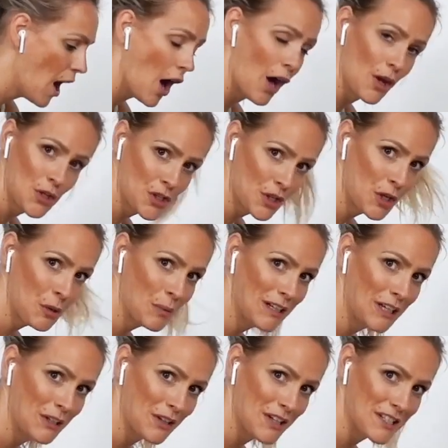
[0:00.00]
I'll show you what
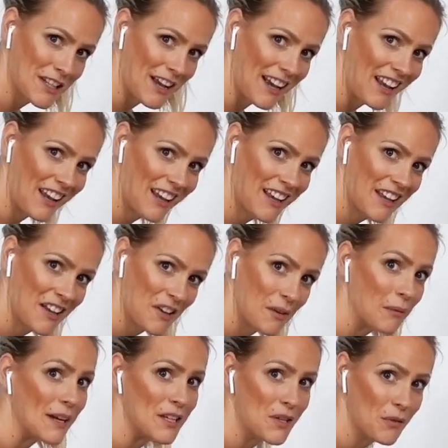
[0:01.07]
it looks like
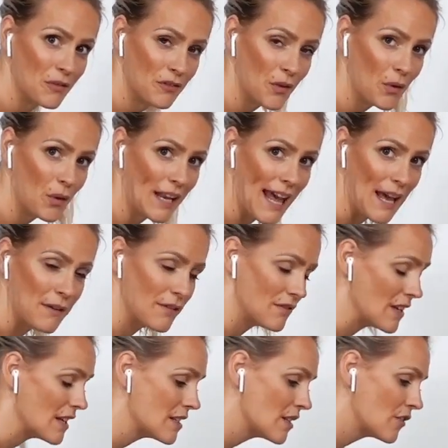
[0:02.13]
when you fall out of this.